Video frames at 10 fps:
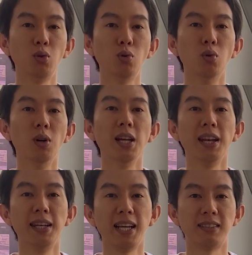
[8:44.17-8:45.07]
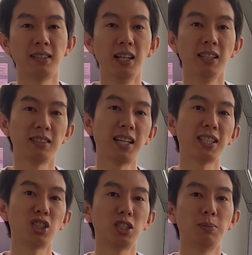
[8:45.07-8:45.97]
2. Next,
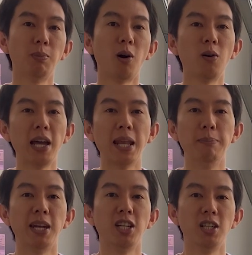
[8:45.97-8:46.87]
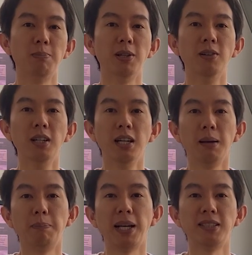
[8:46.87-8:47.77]
start small and manageable.
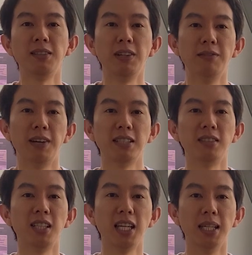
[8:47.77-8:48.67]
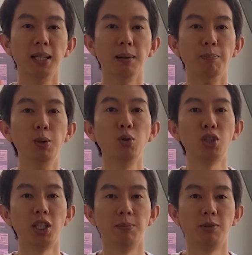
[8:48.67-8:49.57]
Passive investing in blue
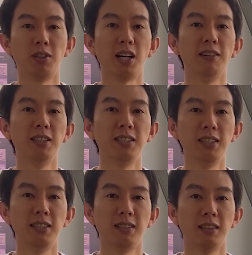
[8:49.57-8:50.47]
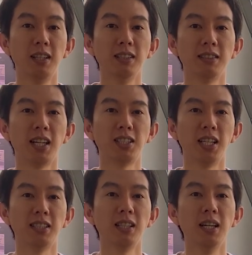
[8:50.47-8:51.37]
chip currencies such
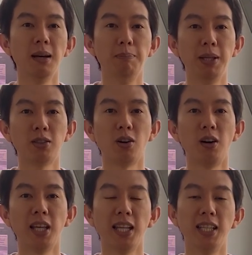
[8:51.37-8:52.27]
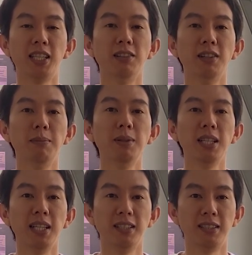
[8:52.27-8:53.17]
as Bitcoin and Ethereum
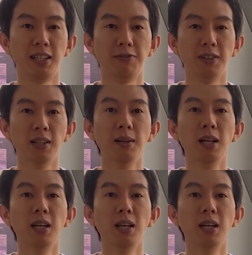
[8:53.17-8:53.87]
is safer.